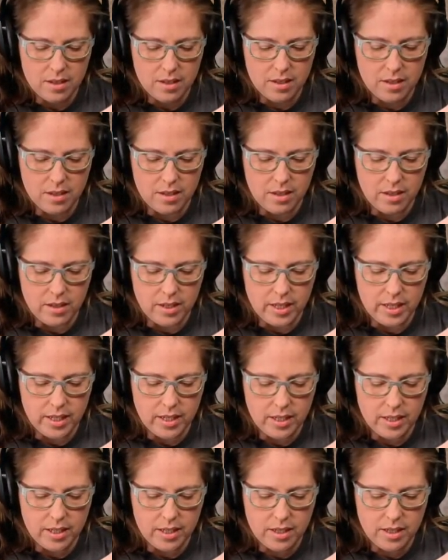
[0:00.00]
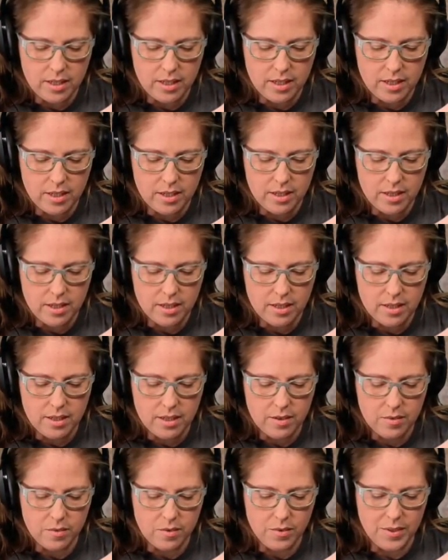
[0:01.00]
All right.
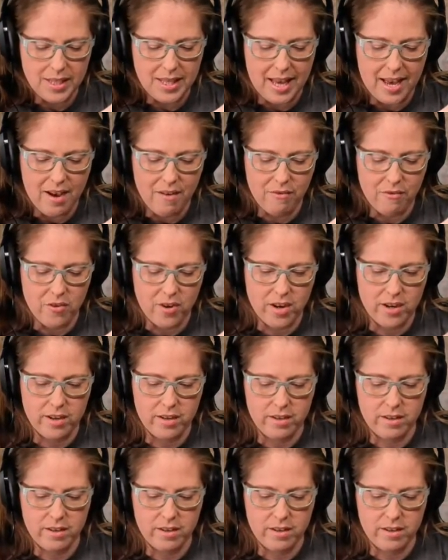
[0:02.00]
What was that for?